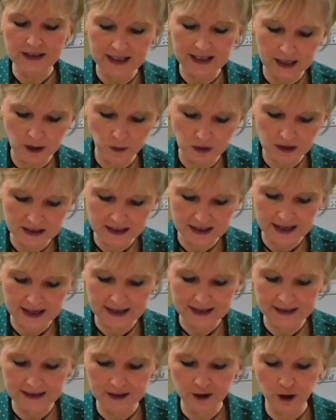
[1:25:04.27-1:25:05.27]
He will
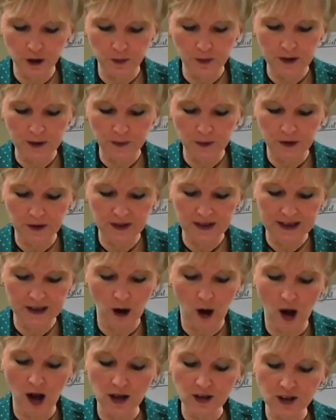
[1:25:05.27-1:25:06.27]
slay your people. Then
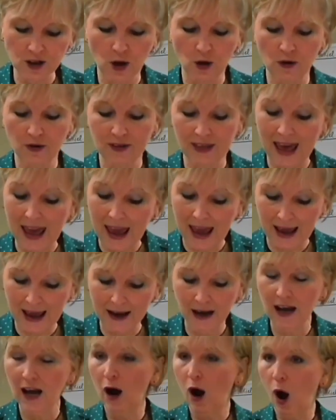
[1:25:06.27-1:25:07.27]
also they
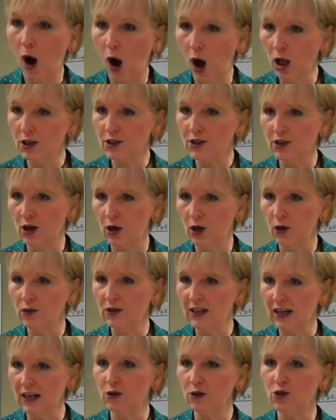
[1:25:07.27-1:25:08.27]
also
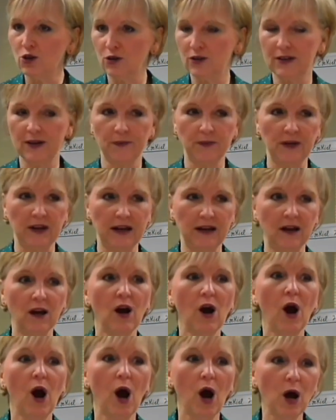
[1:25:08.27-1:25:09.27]
tells you something.
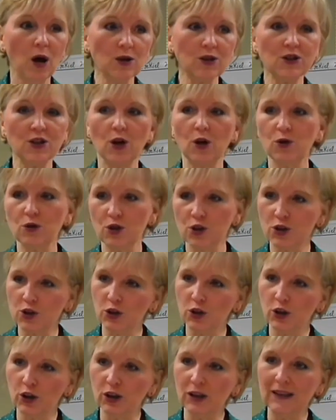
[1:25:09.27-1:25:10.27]
Also
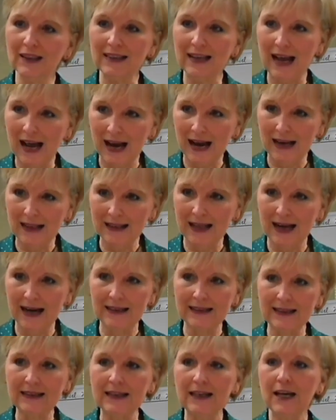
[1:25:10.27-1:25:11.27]
circle it, highlight
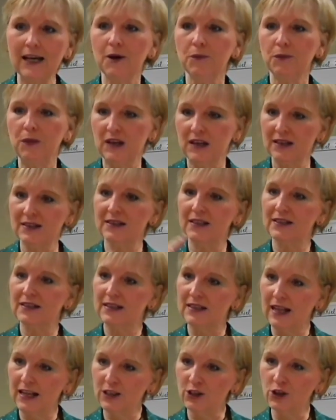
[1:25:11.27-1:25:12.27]
it, because it
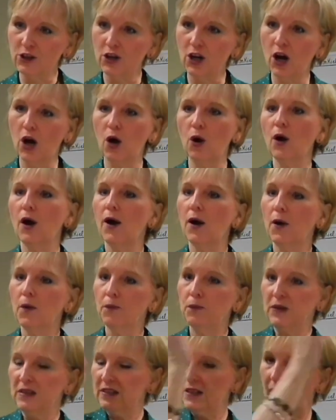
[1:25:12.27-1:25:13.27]
lets you know,
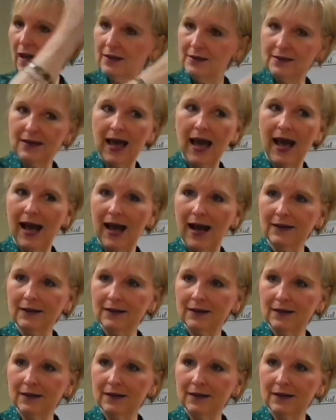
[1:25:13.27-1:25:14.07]
besides that